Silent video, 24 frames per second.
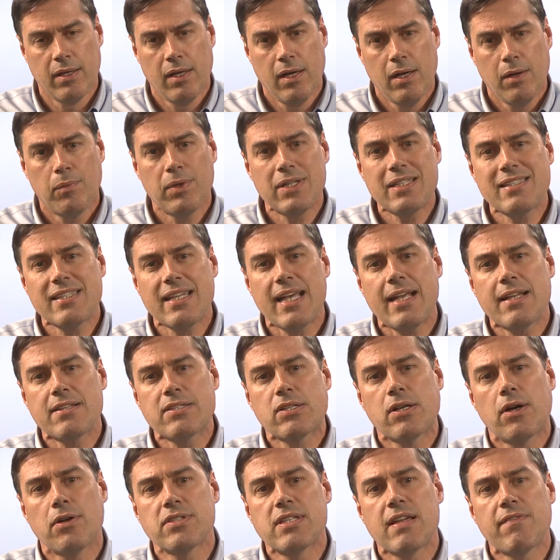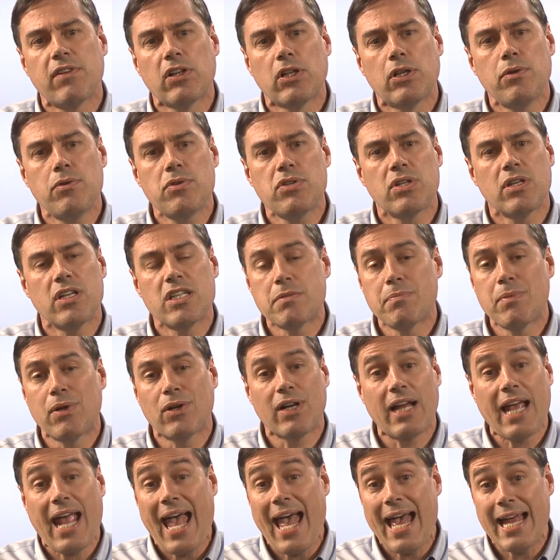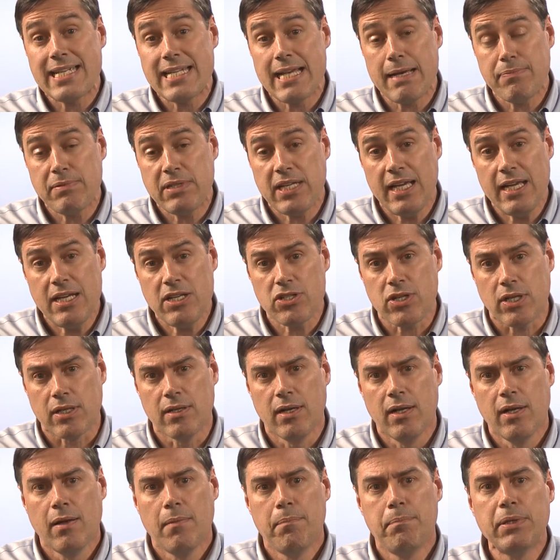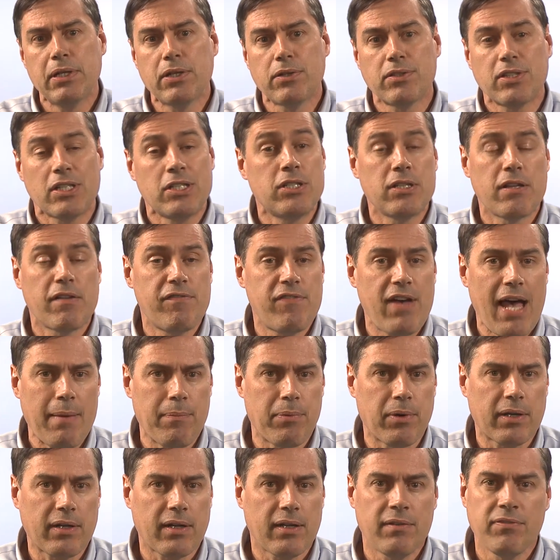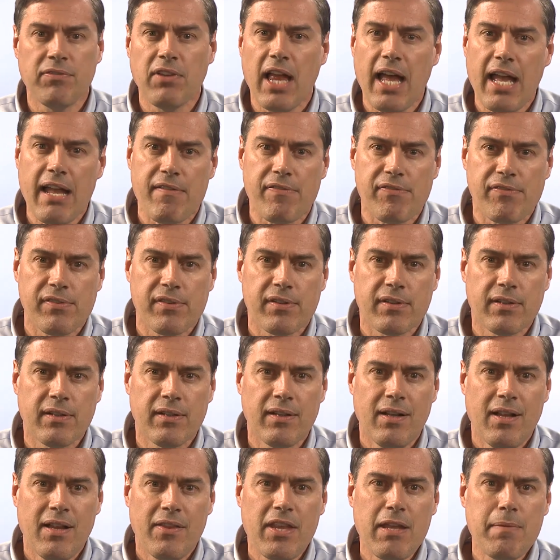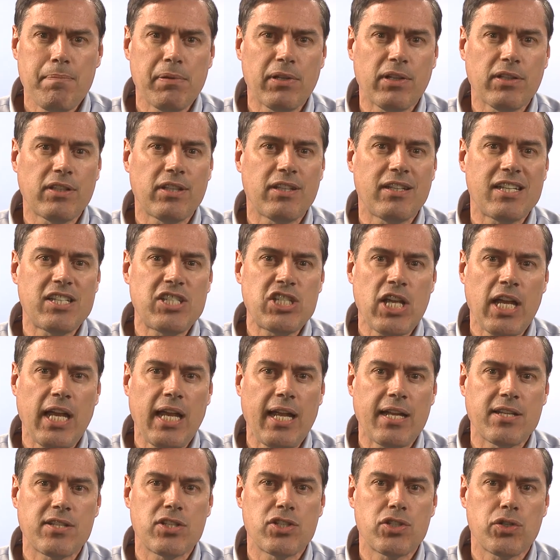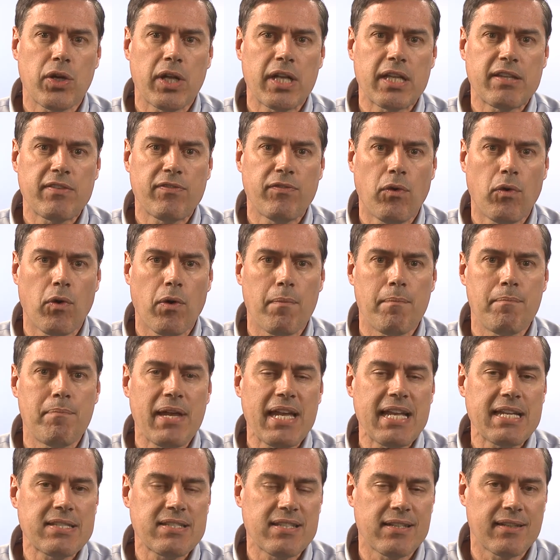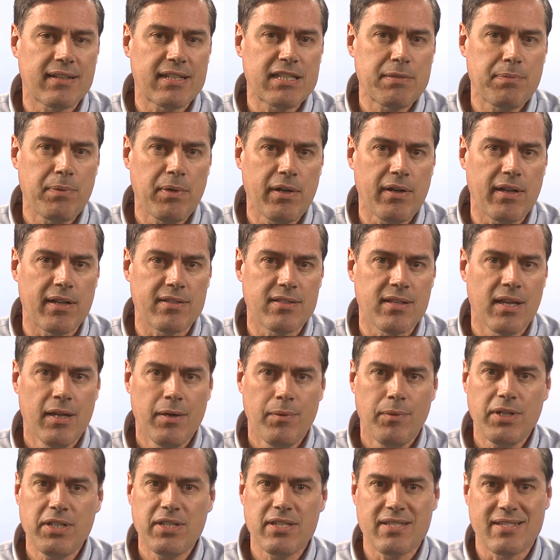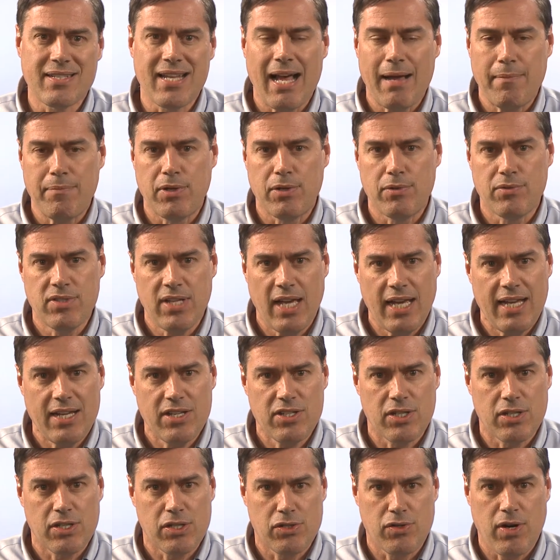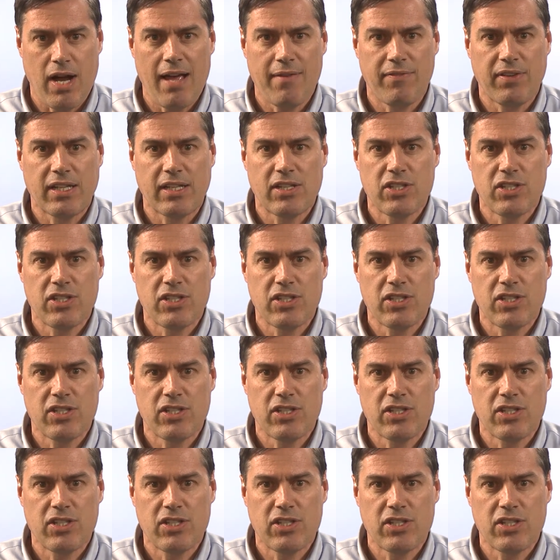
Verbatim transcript: What science calls evolution is merely adaptation, built into the fabric of life. The ability to change and transform based on experience, which is not mutation driving